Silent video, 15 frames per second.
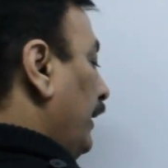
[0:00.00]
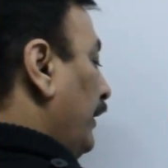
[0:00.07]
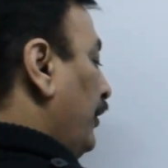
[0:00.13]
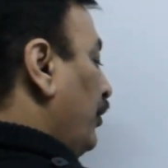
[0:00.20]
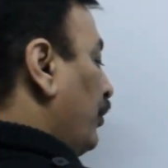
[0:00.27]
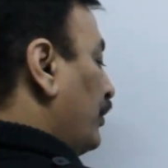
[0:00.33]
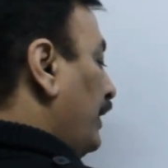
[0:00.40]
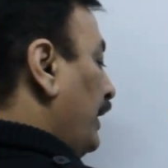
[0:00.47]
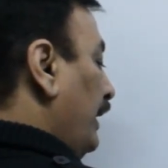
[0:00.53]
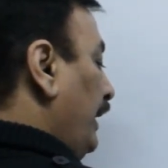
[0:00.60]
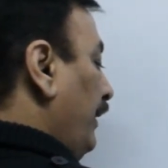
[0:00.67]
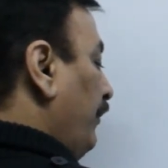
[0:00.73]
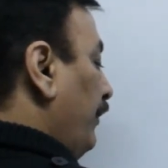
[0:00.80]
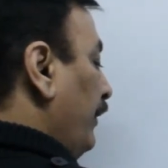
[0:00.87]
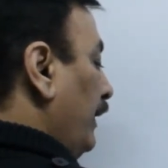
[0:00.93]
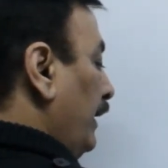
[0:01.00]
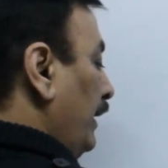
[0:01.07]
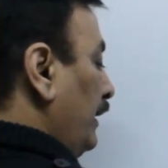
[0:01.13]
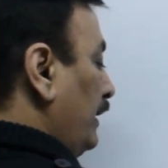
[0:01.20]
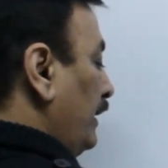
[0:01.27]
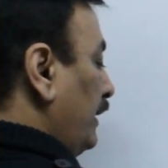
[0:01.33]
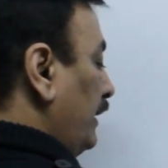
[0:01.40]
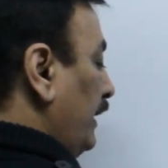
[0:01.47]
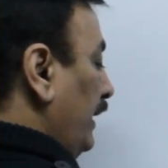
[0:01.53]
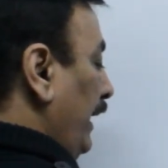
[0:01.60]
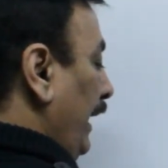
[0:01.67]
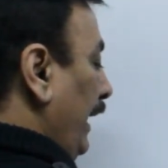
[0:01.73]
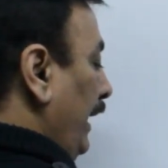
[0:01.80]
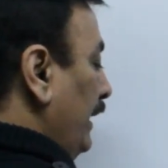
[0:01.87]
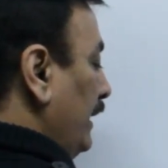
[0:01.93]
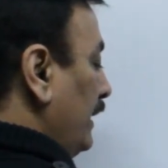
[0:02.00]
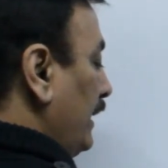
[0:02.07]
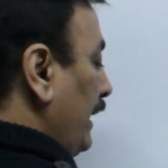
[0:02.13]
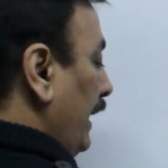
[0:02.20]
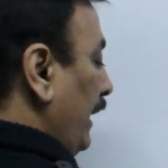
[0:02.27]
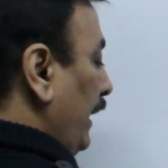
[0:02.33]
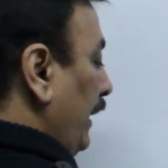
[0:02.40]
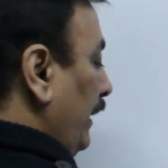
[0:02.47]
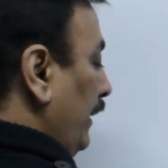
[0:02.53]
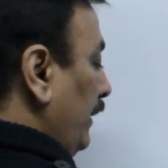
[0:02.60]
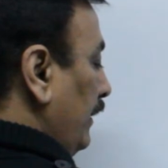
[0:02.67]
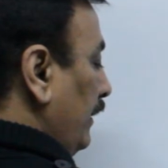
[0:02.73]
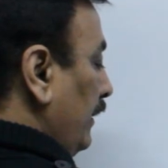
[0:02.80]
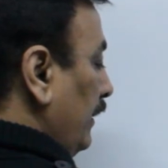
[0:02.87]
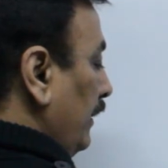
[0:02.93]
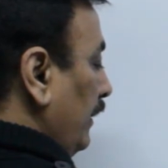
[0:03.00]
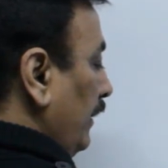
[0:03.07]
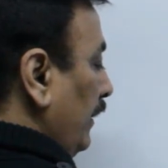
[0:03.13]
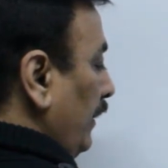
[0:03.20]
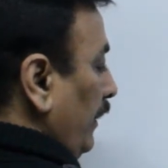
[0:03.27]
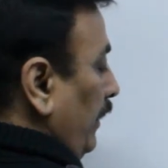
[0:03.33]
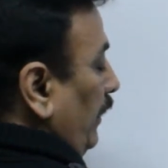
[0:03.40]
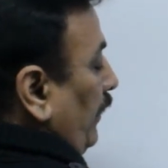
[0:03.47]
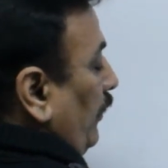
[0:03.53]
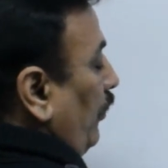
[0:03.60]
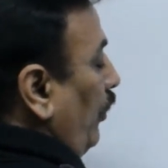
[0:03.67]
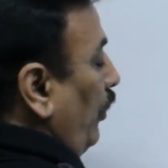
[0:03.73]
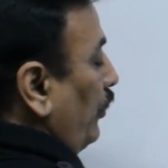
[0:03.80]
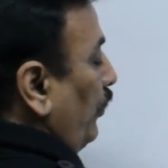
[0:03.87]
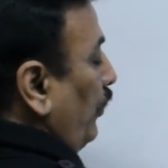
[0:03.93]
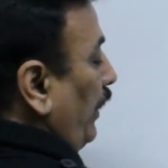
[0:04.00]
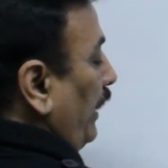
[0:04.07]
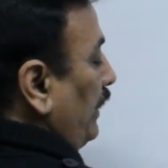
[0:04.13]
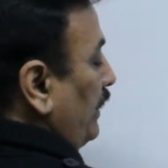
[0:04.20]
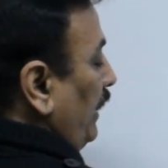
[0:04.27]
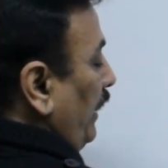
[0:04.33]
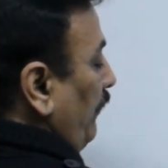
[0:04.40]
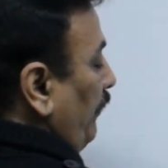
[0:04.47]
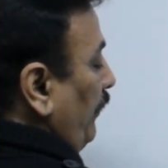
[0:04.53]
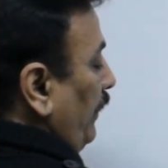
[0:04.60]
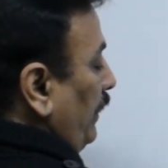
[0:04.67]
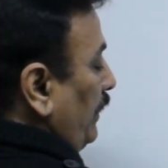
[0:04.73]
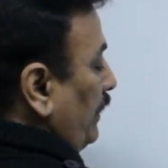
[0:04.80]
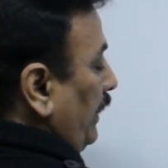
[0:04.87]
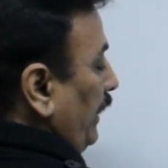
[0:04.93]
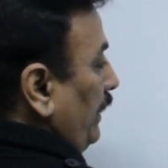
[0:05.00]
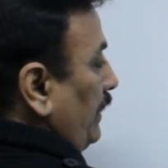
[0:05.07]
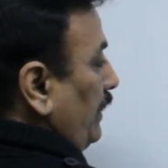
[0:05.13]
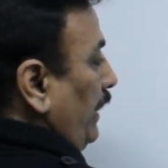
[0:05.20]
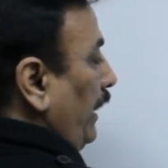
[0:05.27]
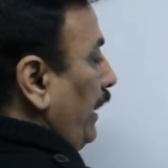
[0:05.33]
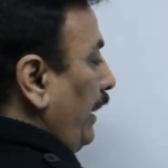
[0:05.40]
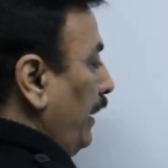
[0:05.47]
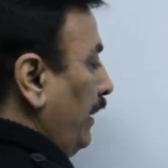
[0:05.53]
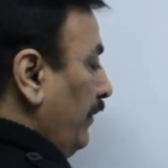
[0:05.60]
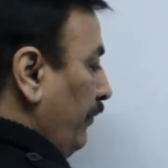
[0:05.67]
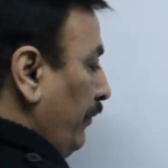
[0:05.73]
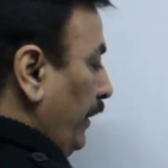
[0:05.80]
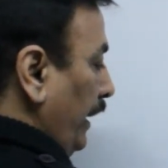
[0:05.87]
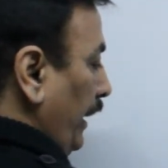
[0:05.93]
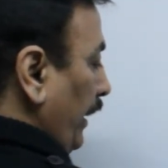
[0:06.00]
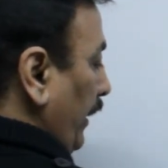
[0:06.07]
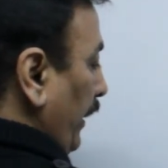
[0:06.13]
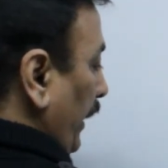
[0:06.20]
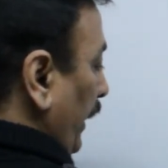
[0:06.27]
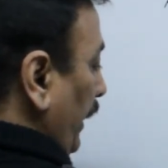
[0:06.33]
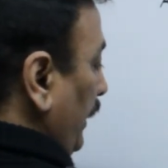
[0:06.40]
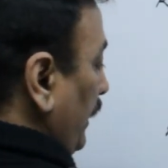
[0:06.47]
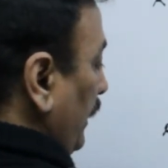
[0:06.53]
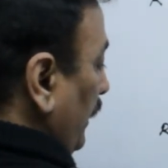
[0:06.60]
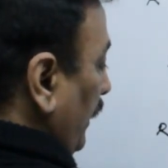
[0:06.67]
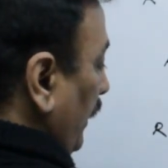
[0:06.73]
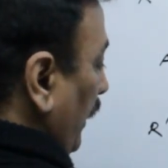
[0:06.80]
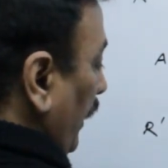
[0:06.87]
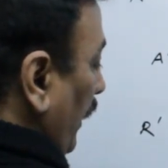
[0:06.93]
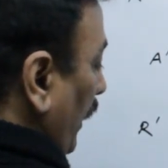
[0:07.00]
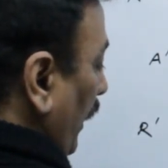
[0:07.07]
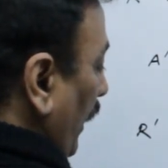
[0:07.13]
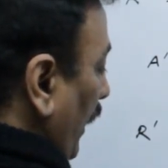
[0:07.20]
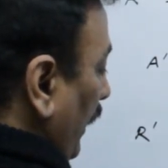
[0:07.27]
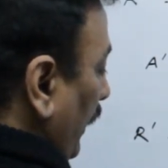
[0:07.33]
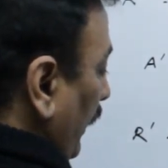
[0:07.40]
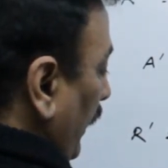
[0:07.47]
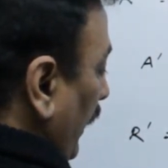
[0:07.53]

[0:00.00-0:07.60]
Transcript: Using the first and second, or you can say first and second, we can write R